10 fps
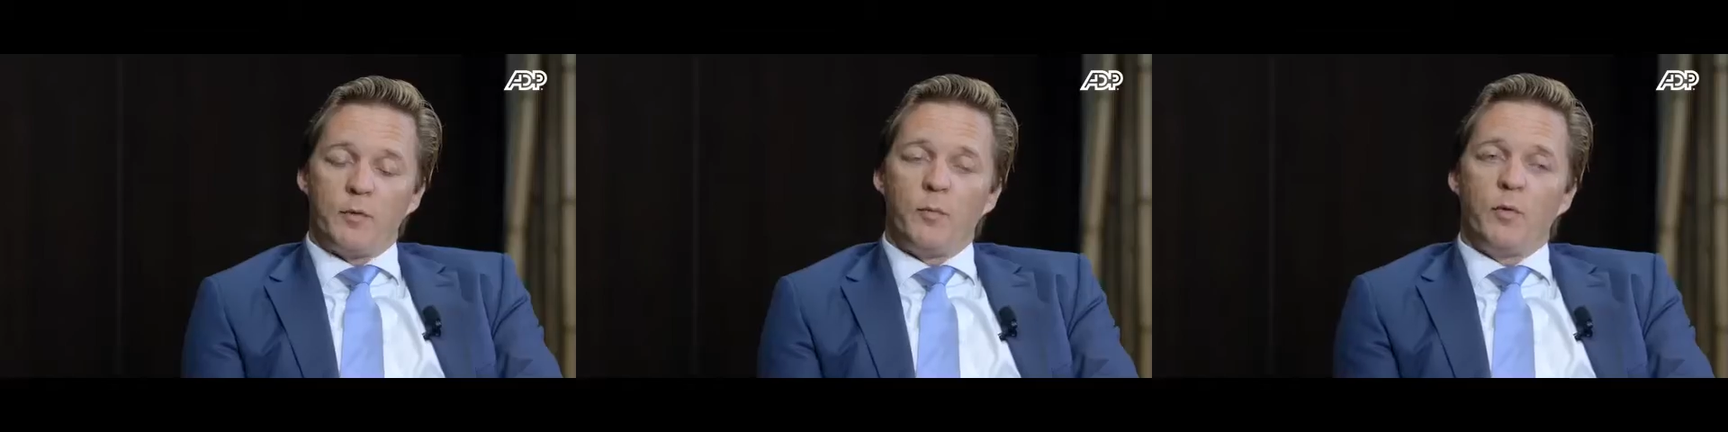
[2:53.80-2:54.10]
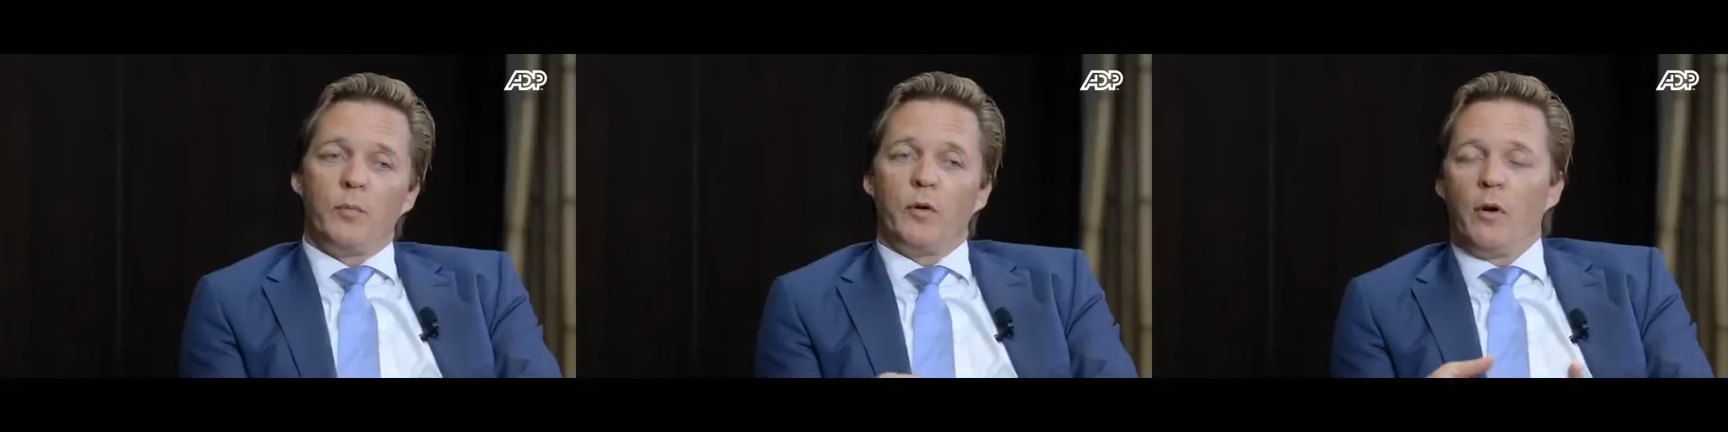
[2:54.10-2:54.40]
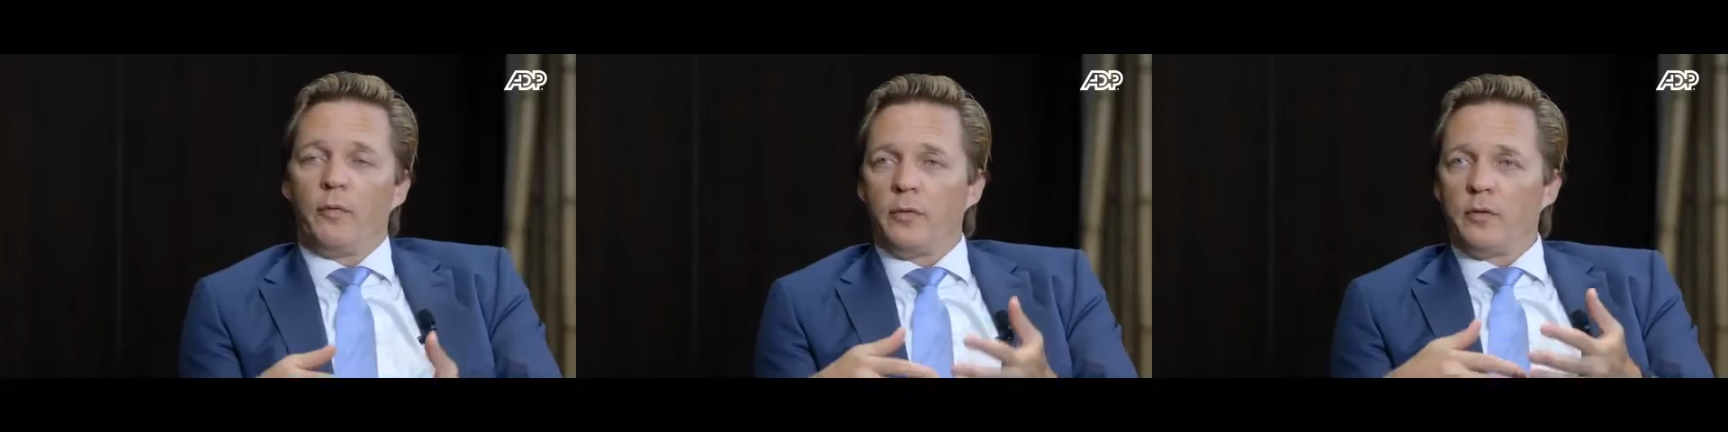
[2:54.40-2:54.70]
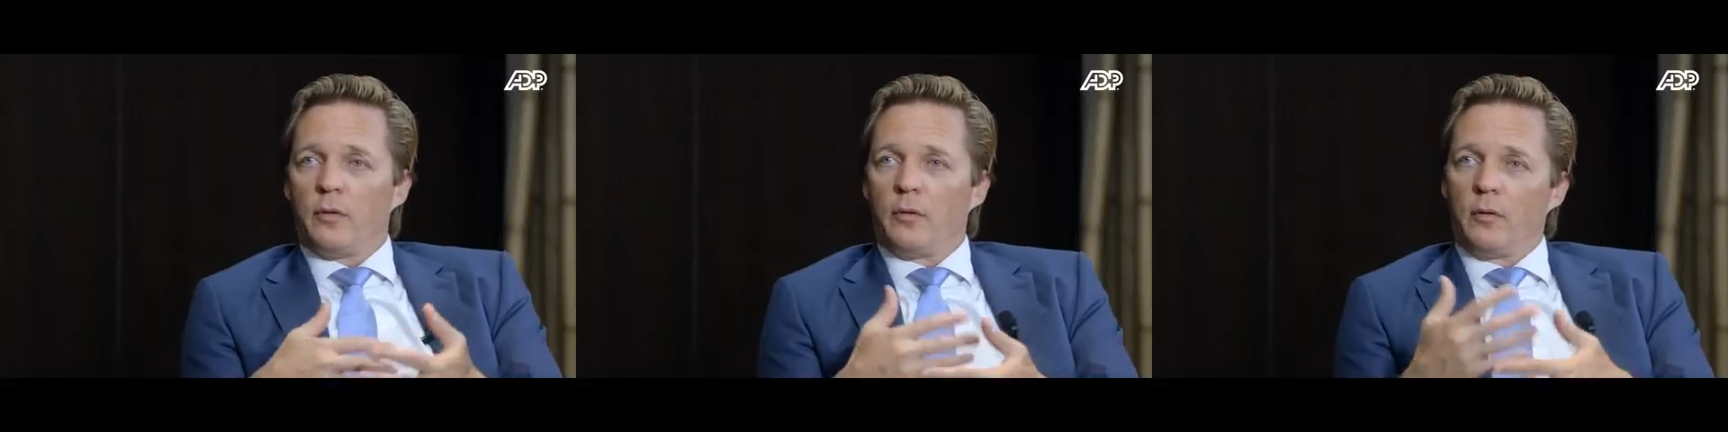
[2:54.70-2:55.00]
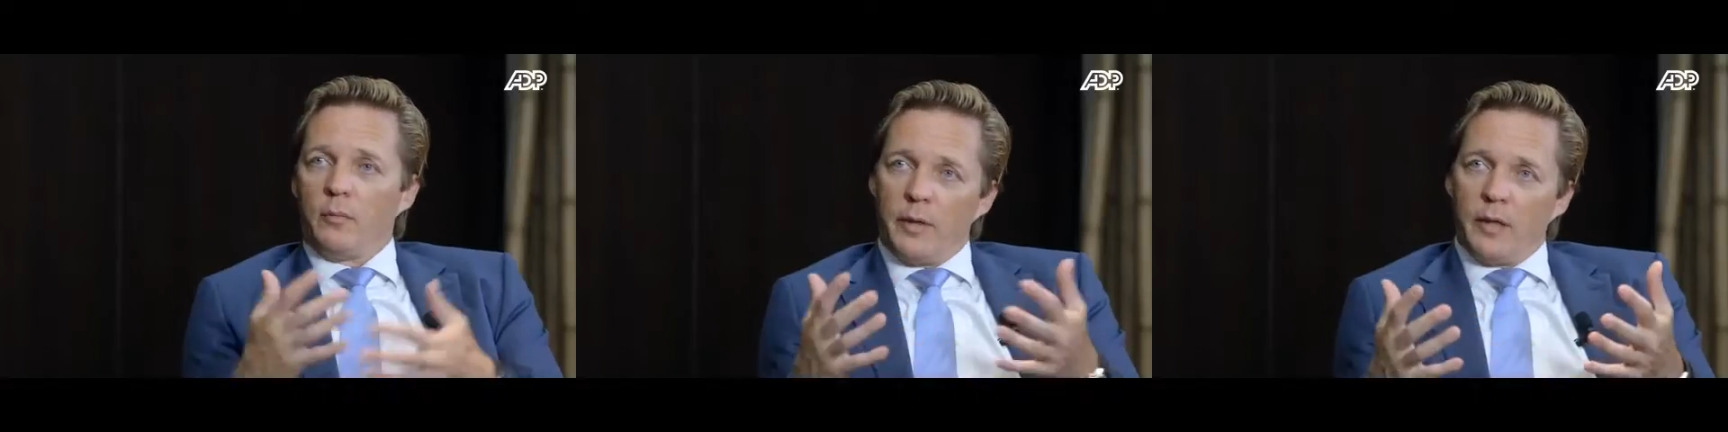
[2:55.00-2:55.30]
happens more and more often,
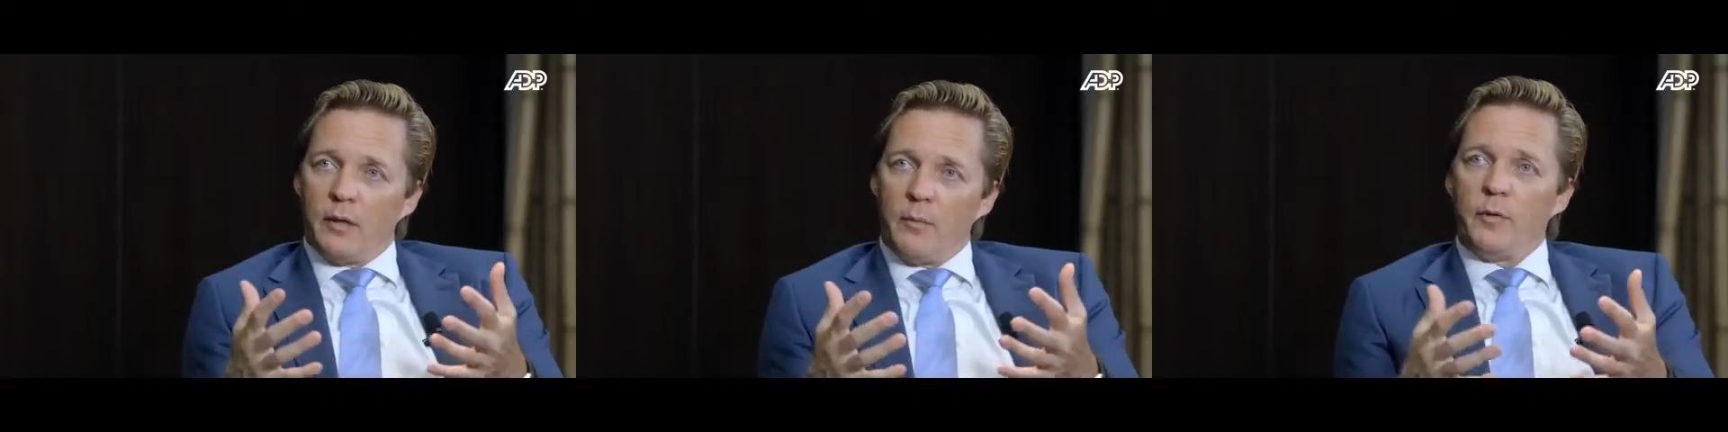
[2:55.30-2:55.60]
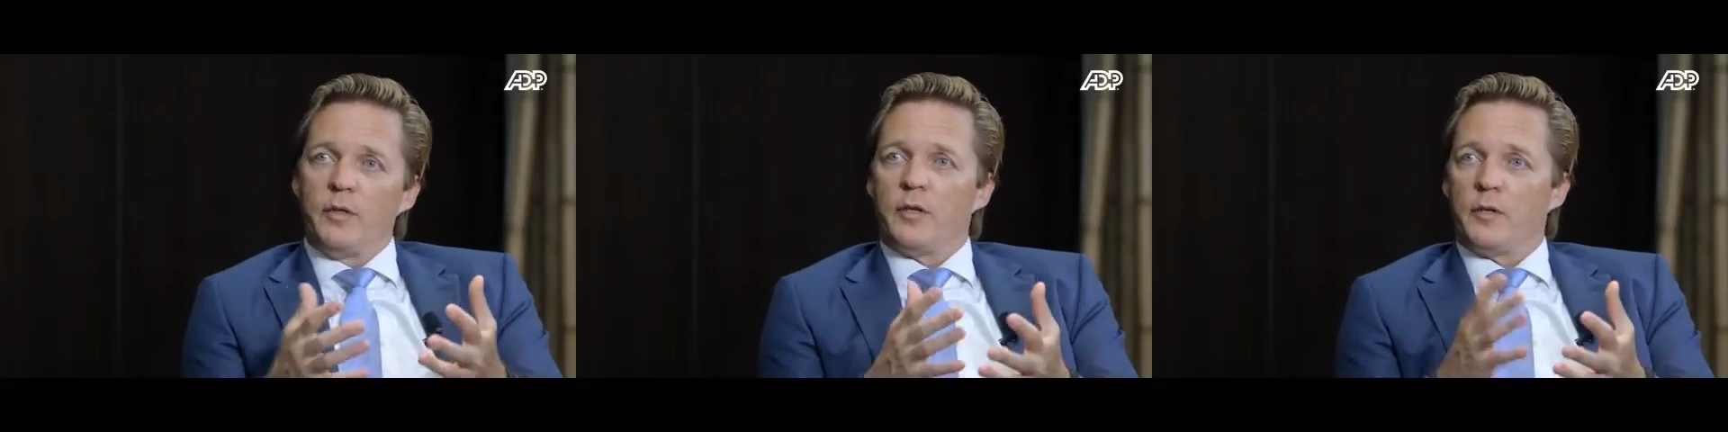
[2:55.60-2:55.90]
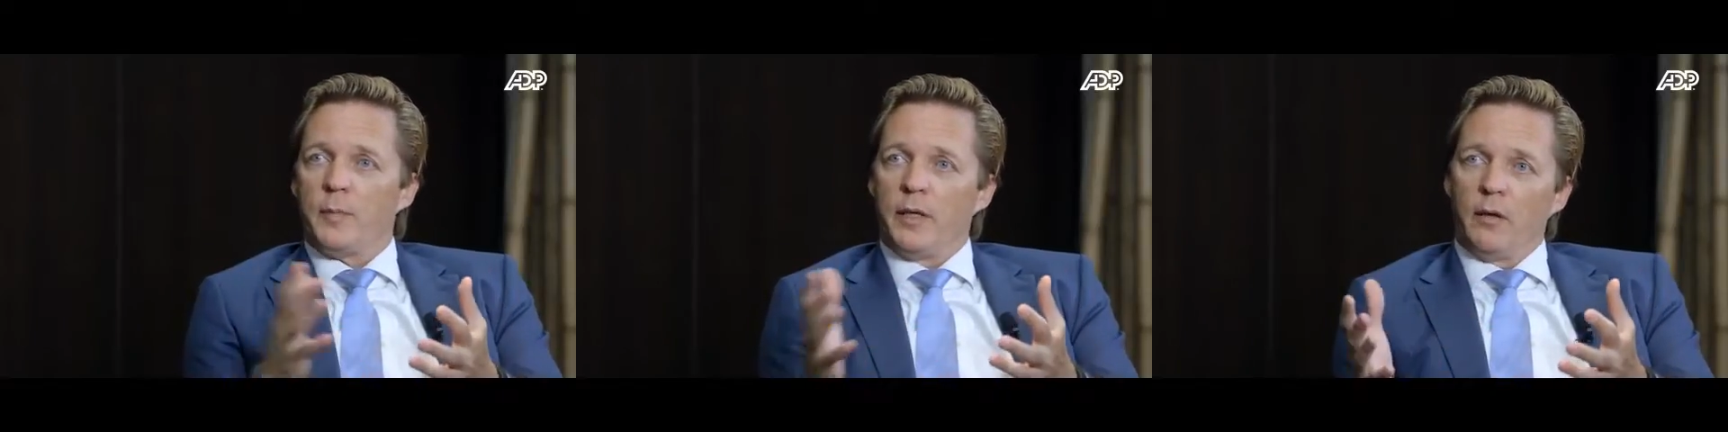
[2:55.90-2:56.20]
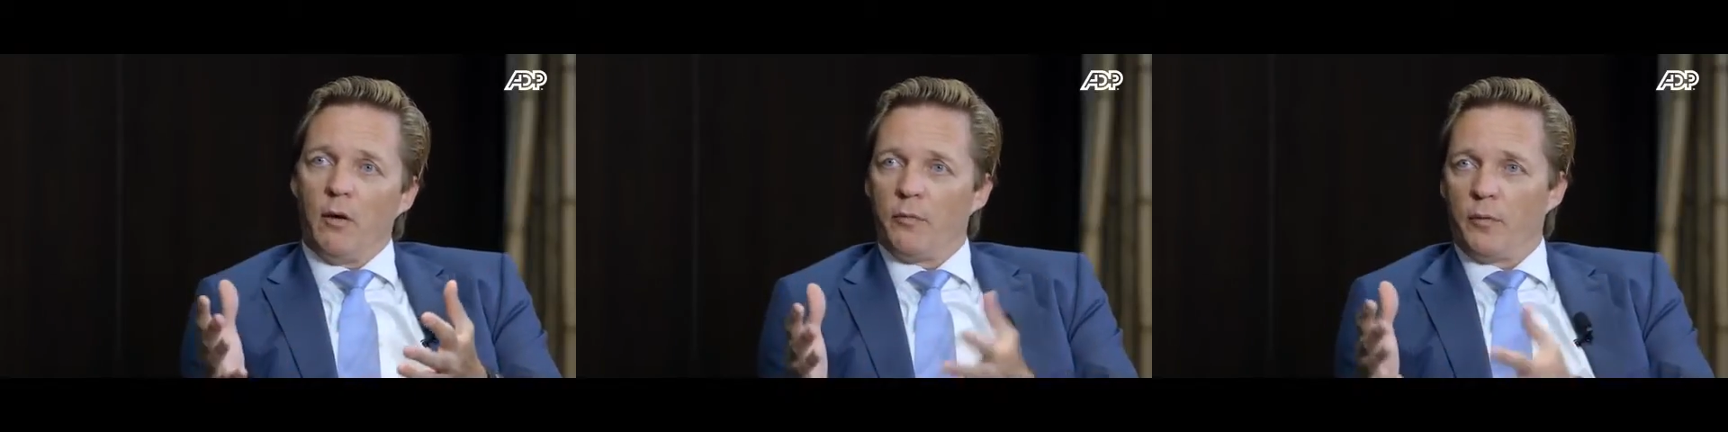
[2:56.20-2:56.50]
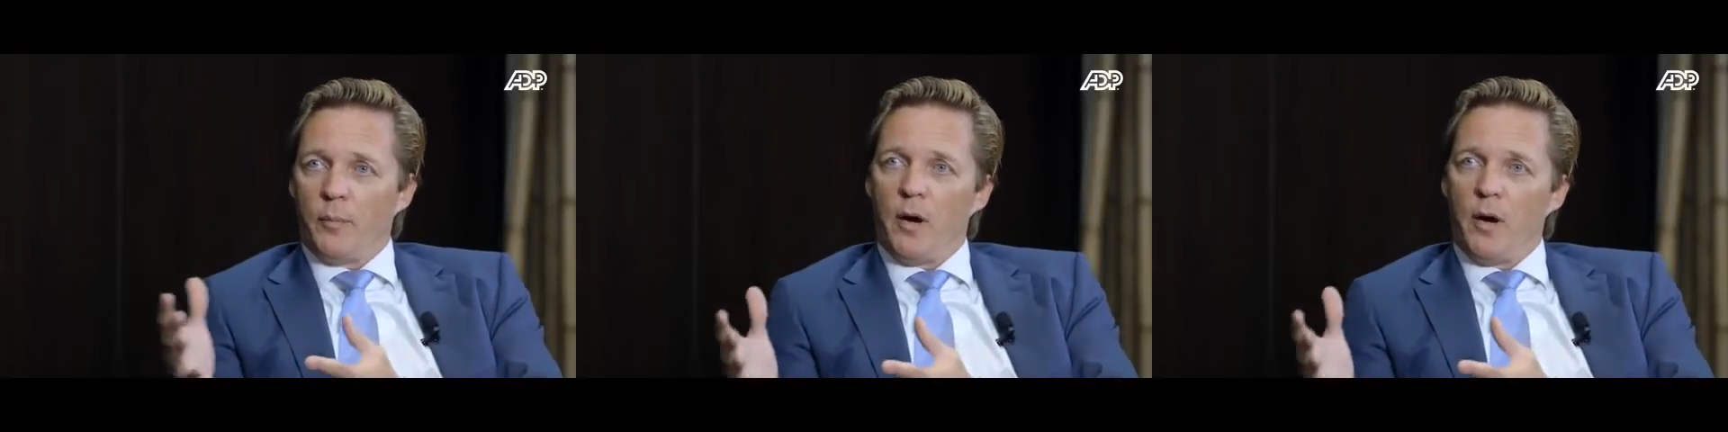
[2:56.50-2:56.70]
so bigger companies are spinning off